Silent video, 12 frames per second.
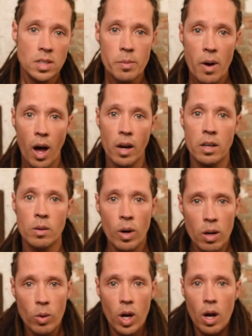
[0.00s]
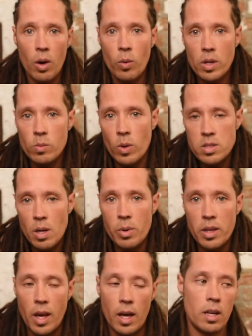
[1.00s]
come on, what, what, what's up
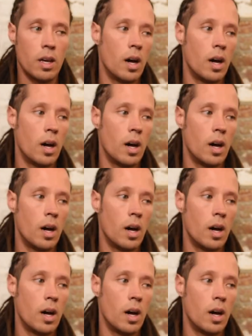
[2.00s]
with that?